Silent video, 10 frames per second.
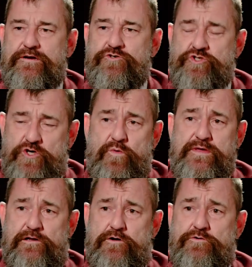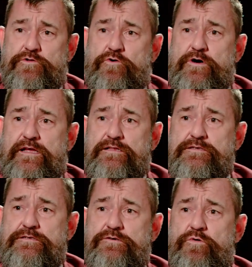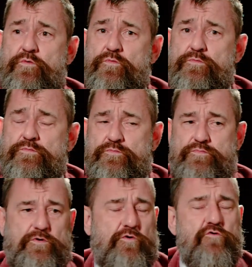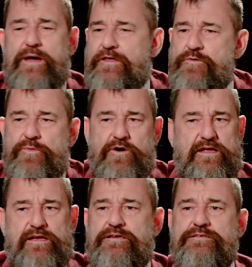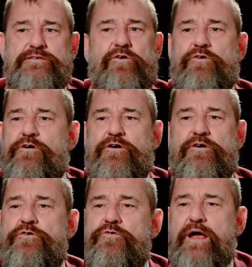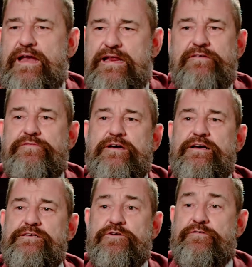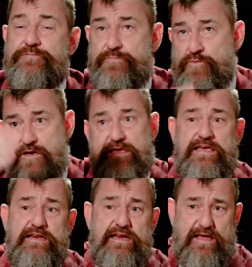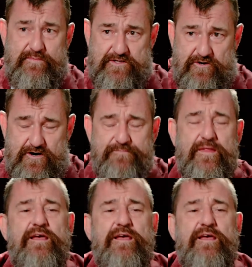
showing the local audience who Matthew Barney is or who any of the sort of marquee names are.